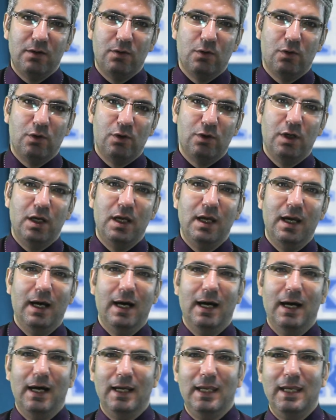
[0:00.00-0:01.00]
or
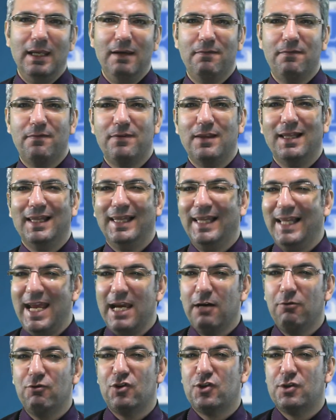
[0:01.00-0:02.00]
if the
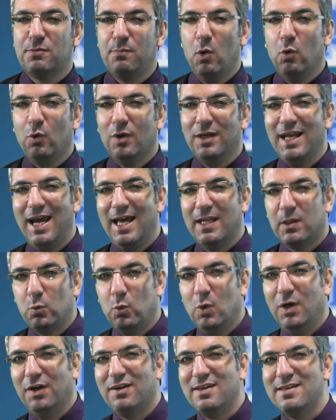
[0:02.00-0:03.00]
language spoken at
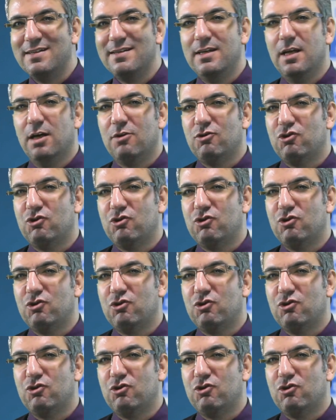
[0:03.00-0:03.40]
work is not